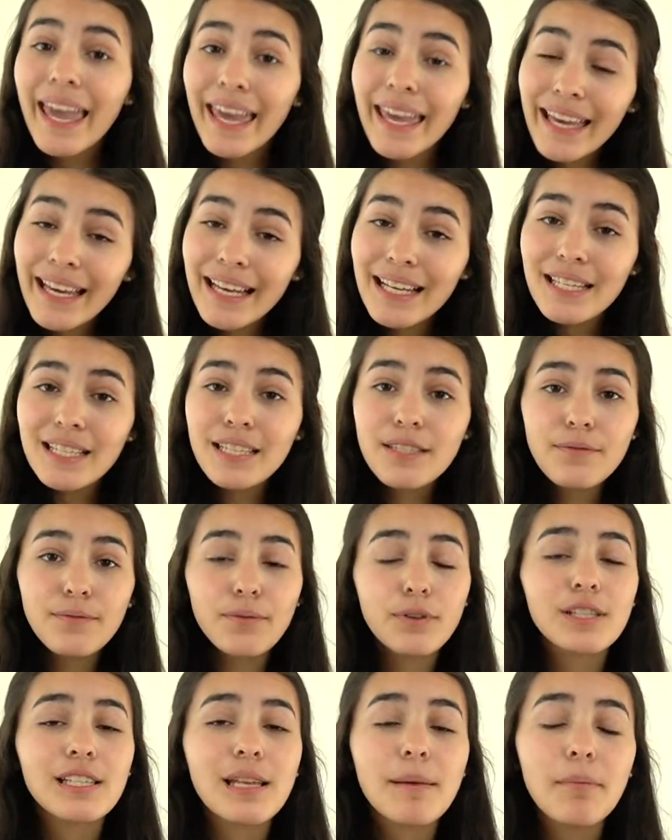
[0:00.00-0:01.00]
And
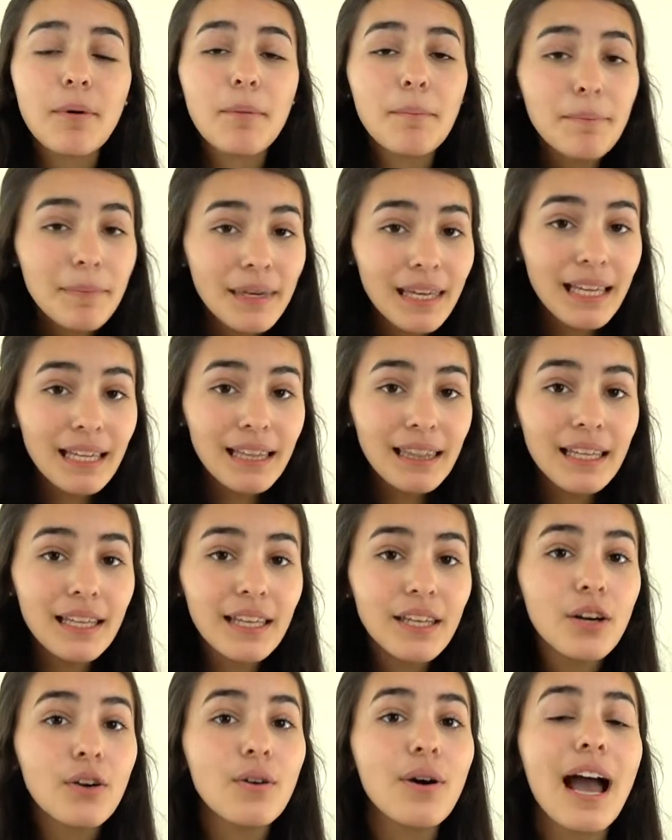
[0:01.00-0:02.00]
for example, me and
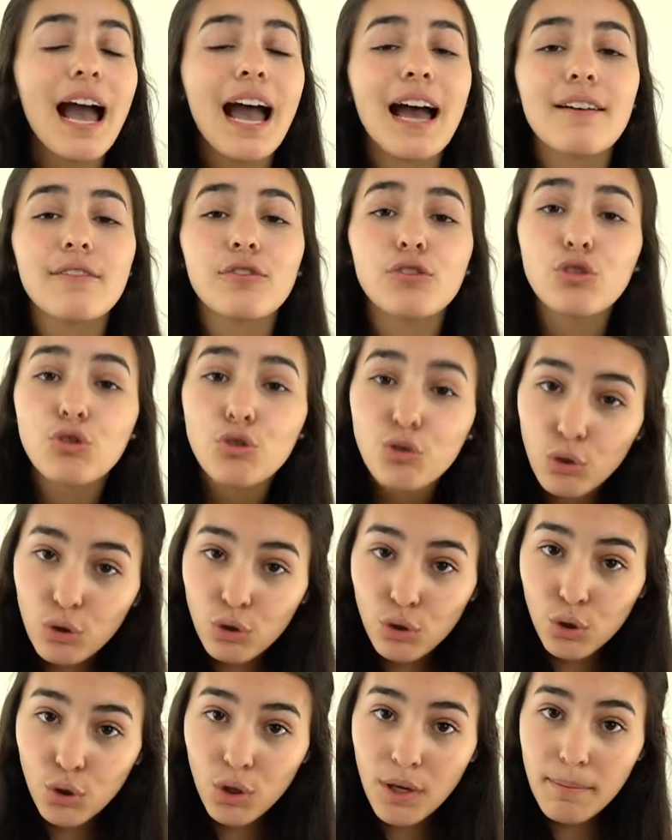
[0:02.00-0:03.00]
Leo have
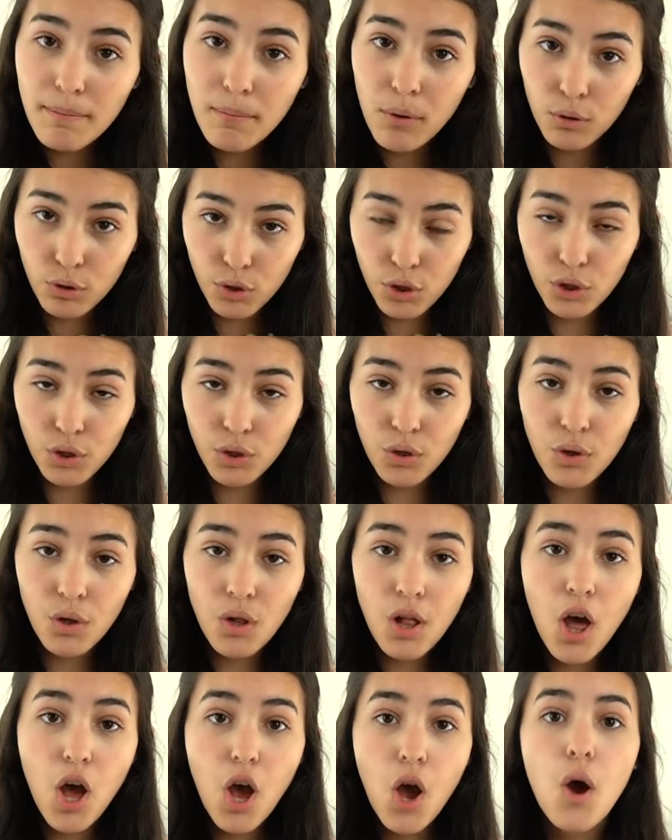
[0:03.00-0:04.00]
social
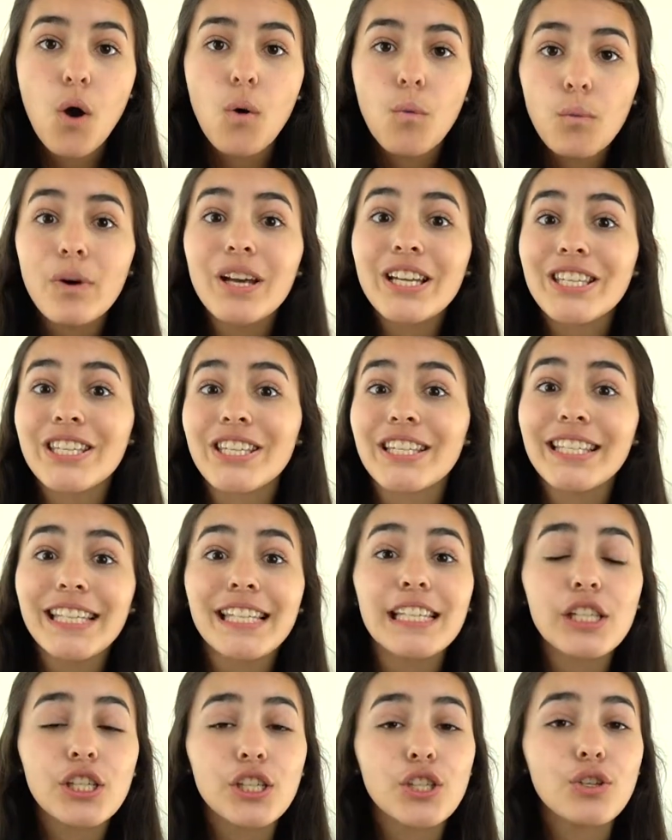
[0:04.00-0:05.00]
emotional, which
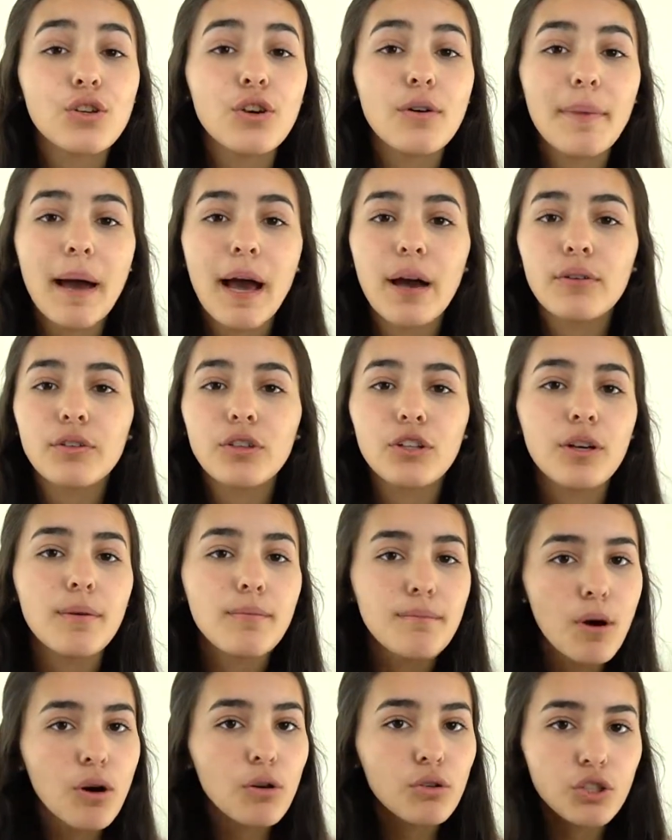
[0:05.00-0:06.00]
teaches you about your
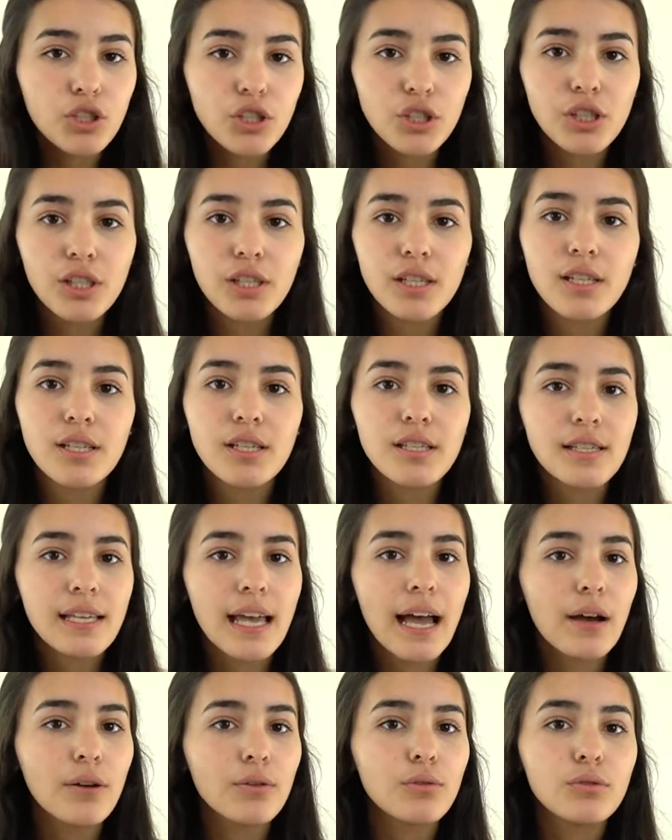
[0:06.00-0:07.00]
emotions,
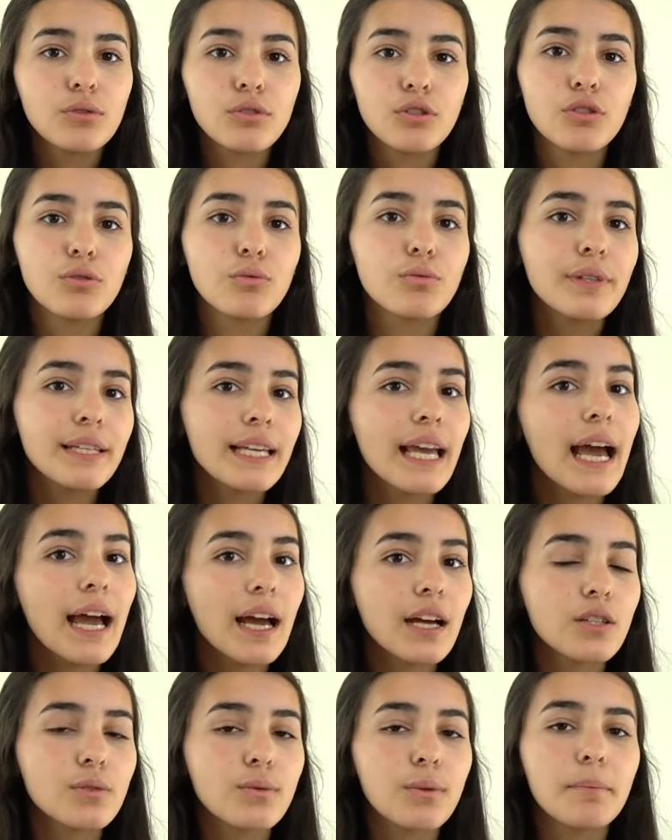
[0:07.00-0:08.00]
how to
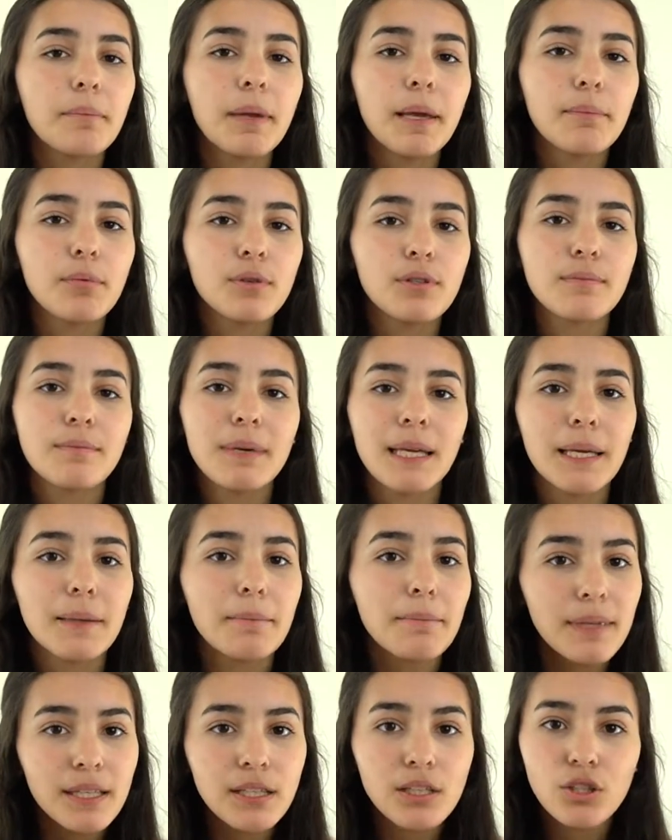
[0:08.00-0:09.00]
react when people is
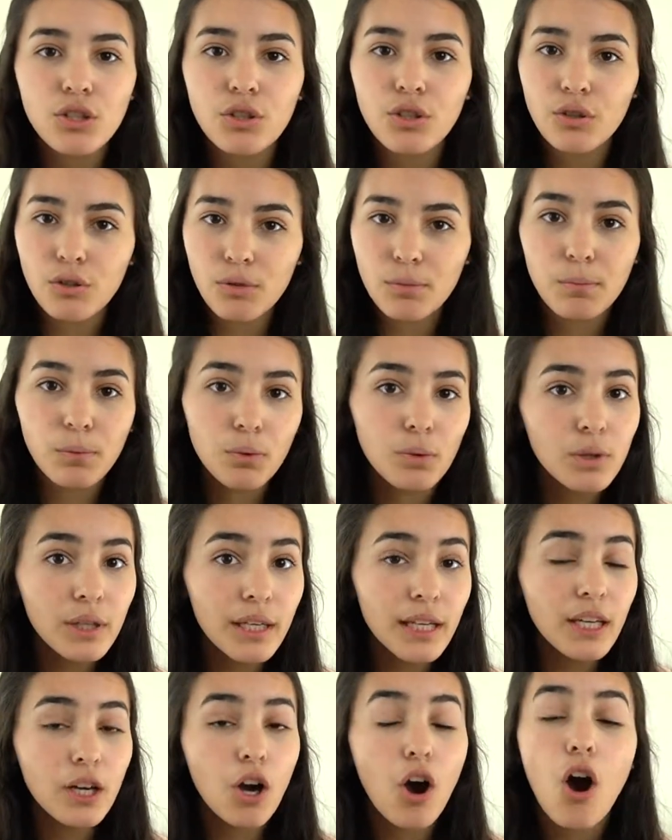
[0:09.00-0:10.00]
being mean to you,
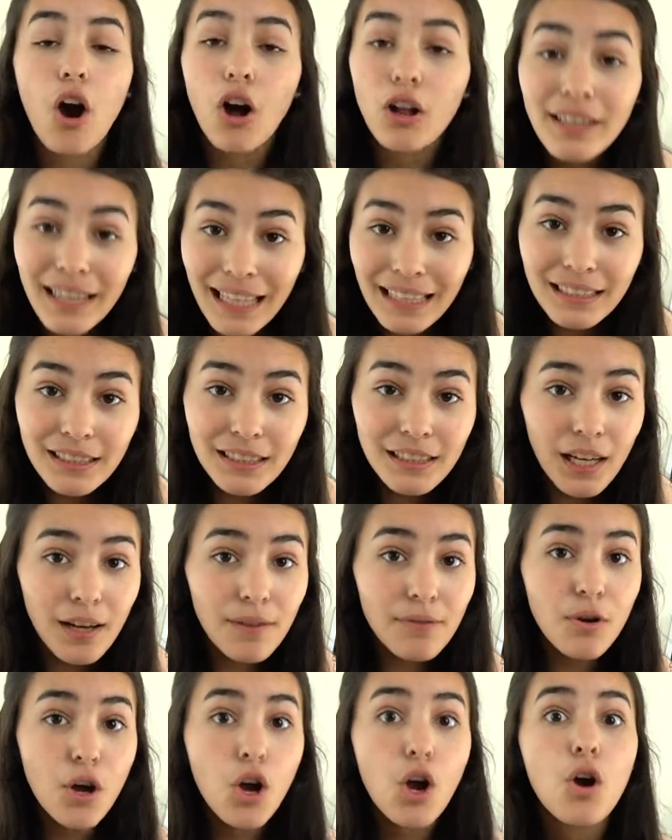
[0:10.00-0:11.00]
bullying, all that
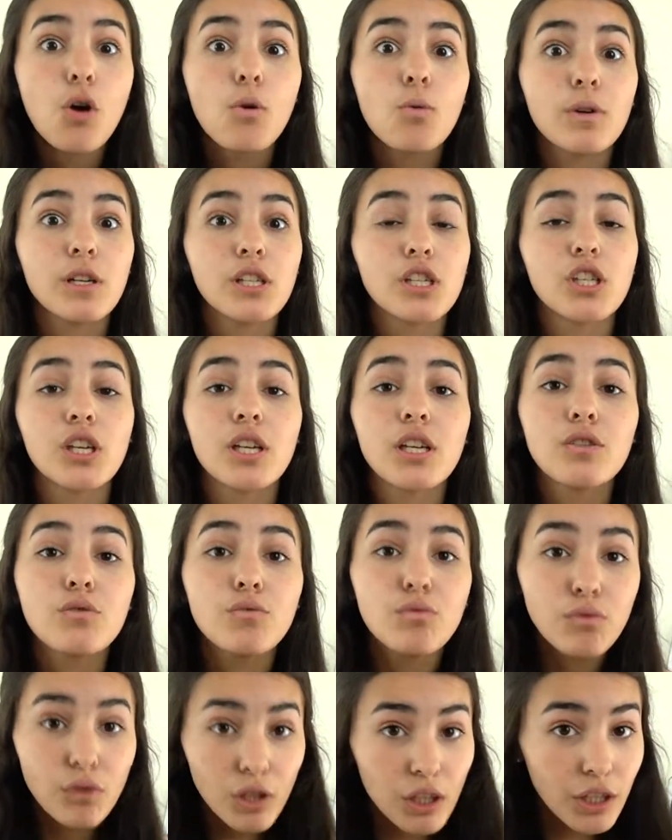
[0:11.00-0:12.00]
stuff, which
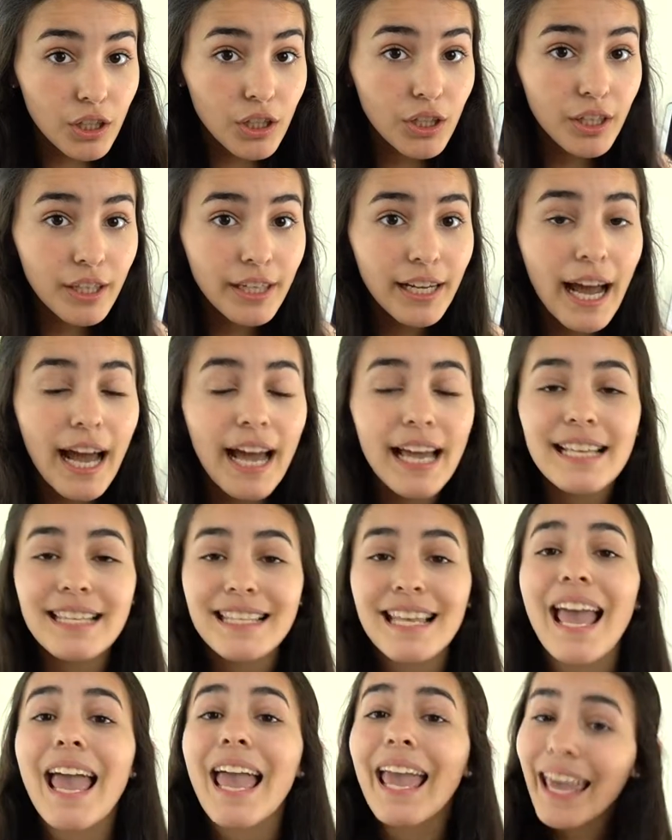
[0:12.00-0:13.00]
is really good, guys.